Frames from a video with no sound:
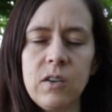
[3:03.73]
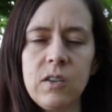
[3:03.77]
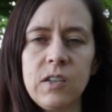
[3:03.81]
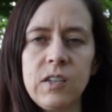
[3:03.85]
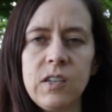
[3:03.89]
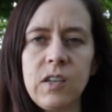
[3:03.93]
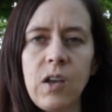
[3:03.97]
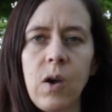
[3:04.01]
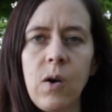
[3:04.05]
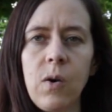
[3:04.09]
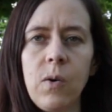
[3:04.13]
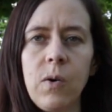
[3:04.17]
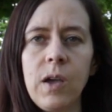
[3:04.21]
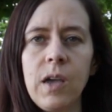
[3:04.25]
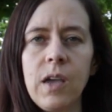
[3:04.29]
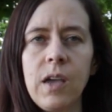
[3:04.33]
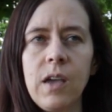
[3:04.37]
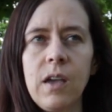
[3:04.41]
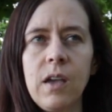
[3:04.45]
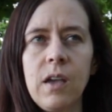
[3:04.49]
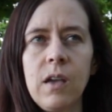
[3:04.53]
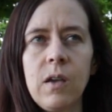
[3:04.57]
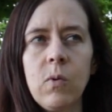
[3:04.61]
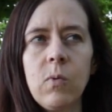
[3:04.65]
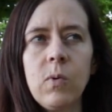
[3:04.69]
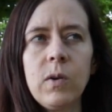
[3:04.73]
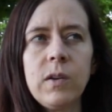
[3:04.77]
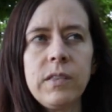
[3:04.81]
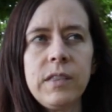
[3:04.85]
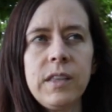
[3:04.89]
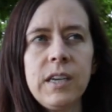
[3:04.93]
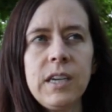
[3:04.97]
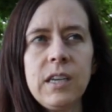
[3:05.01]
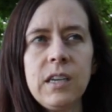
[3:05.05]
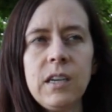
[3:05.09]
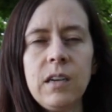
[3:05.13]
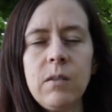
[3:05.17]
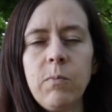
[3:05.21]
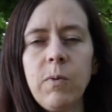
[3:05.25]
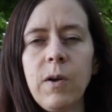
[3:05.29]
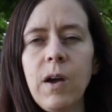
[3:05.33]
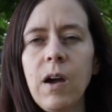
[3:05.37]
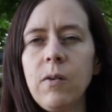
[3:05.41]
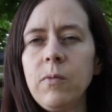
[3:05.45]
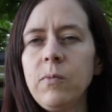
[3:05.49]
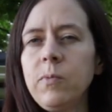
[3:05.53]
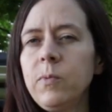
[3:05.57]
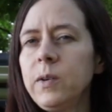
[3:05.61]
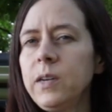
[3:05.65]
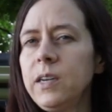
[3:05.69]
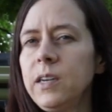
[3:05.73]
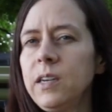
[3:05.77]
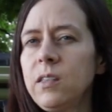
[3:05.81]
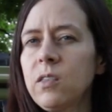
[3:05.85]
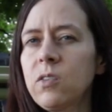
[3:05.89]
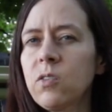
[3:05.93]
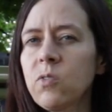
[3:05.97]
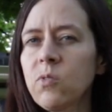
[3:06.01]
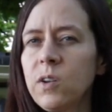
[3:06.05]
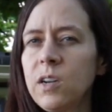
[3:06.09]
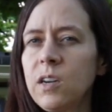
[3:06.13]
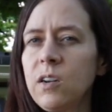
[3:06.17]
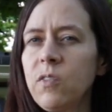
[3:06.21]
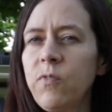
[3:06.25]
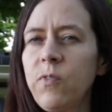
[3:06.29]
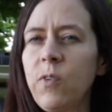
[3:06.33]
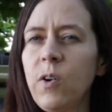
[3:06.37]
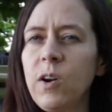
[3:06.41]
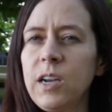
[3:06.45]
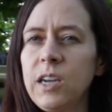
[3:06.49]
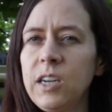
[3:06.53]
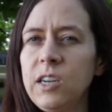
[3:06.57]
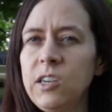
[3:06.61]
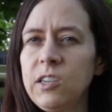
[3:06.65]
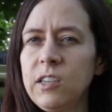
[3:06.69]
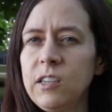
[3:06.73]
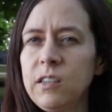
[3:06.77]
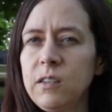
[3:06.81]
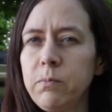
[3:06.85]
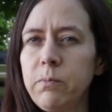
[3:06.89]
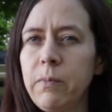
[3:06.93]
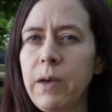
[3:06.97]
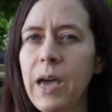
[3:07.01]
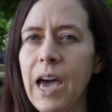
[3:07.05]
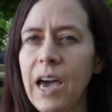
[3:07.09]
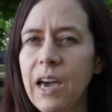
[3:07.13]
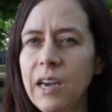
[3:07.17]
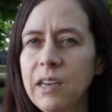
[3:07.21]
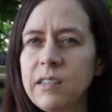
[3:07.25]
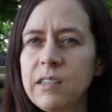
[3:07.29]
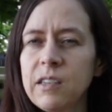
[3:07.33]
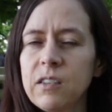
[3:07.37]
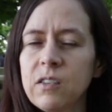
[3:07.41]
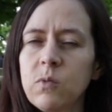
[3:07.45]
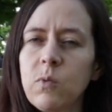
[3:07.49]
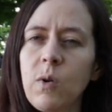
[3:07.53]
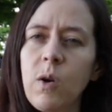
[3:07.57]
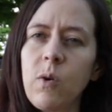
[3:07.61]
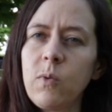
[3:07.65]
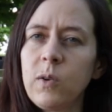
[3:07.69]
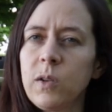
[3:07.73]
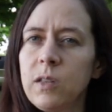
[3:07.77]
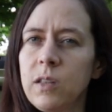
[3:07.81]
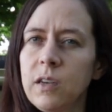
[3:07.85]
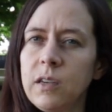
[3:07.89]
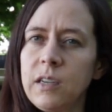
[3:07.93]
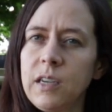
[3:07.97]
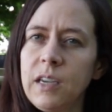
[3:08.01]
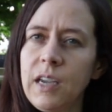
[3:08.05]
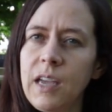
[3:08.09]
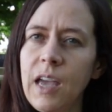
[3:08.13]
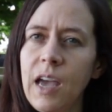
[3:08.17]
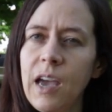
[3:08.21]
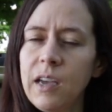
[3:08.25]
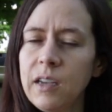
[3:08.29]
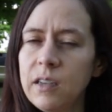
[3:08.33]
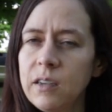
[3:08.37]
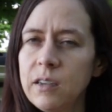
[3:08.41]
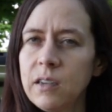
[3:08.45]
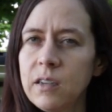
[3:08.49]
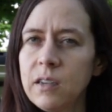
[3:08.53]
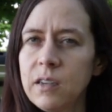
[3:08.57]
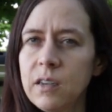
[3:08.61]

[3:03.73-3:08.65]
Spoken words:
So we're thinking probably 3 to 4 inches max is what we're looking at.